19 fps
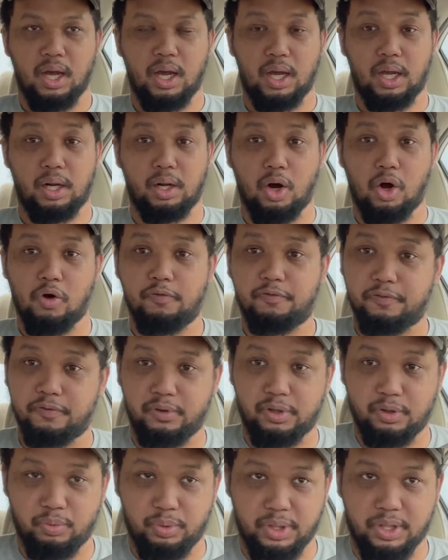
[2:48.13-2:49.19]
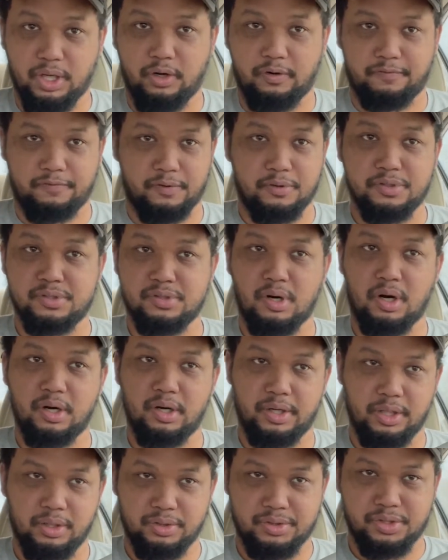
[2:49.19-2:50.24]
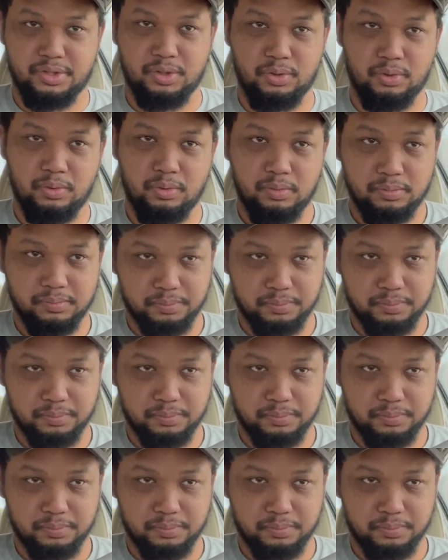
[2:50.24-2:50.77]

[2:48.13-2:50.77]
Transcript: And hopefully we get a first start here soon.